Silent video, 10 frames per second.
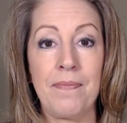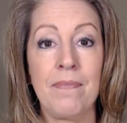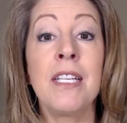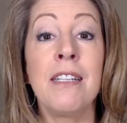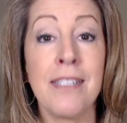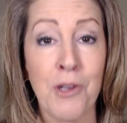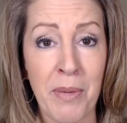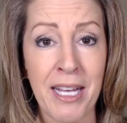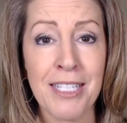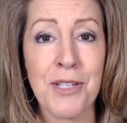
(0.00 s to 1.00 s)
Let's go
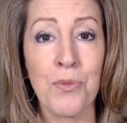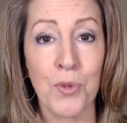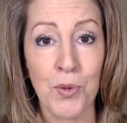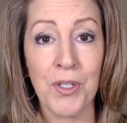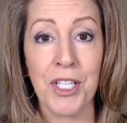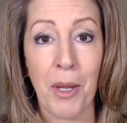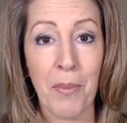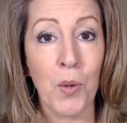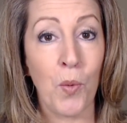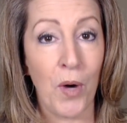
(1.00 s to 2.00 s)
back to rule
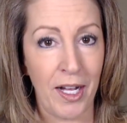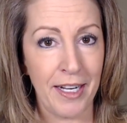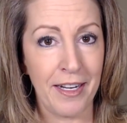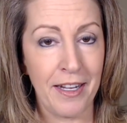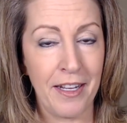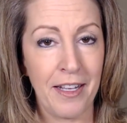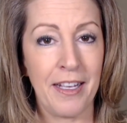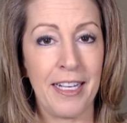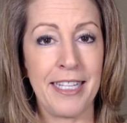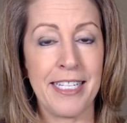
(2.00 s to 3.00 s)
number one
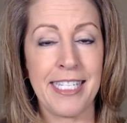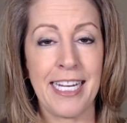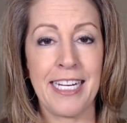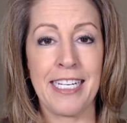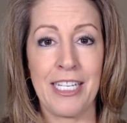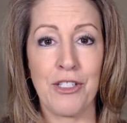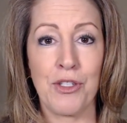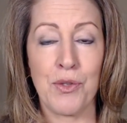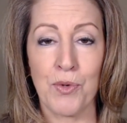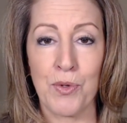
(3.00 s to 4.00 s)
in the St.
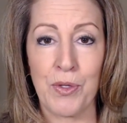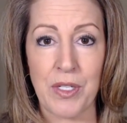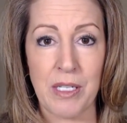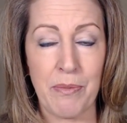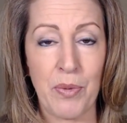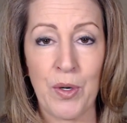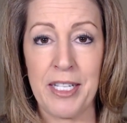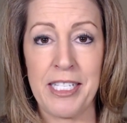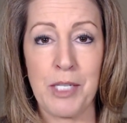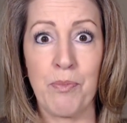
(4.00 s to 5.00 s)
Ignatius rules. And boy,
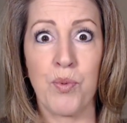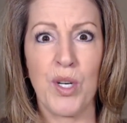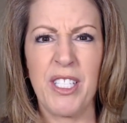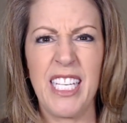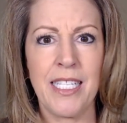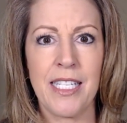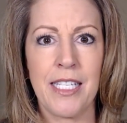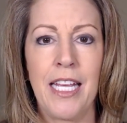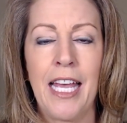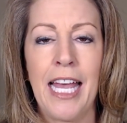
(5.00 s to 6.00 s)
he's brilliant.
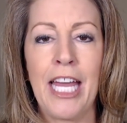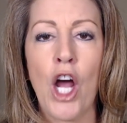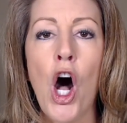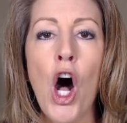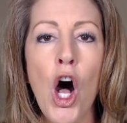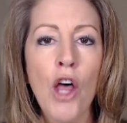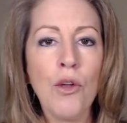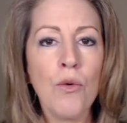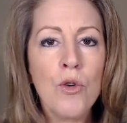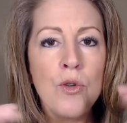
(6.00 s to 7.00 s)
And all the
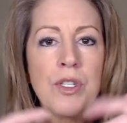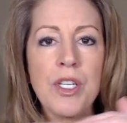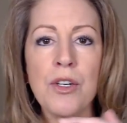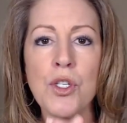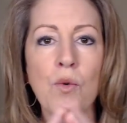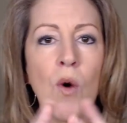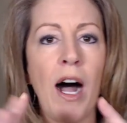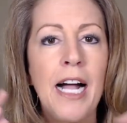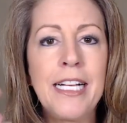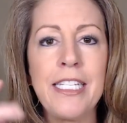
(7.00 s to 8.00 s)
rules
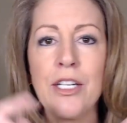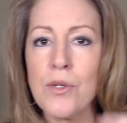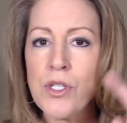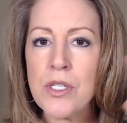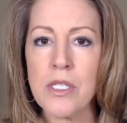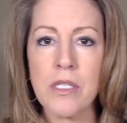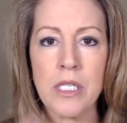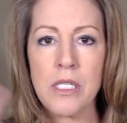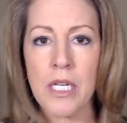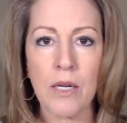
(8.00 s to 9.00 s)
intertwine. You don't just
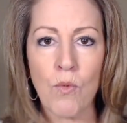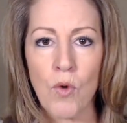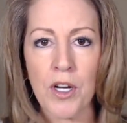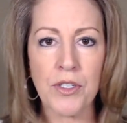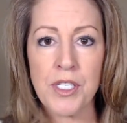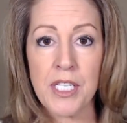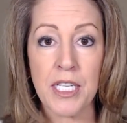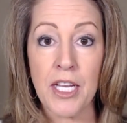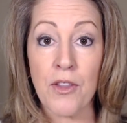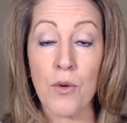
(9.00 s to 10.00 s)
stick in one or stick in
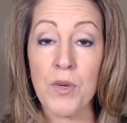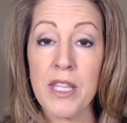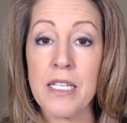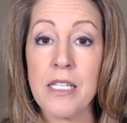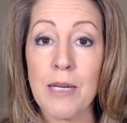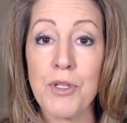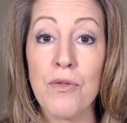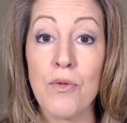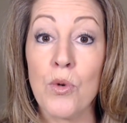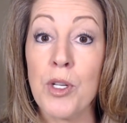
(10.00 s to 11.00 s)
the other, with the exception of
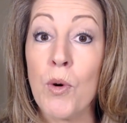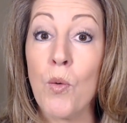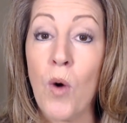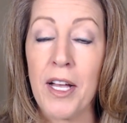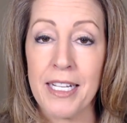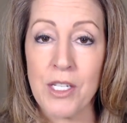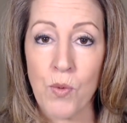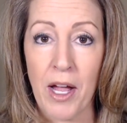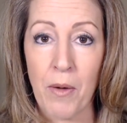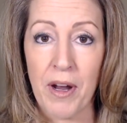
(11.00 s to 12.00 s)
rule number one. That's
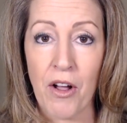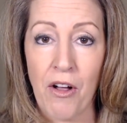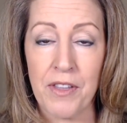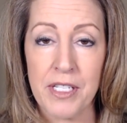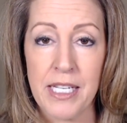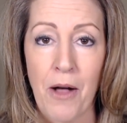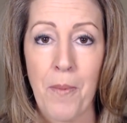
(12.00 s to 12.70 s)
why I want to call this out.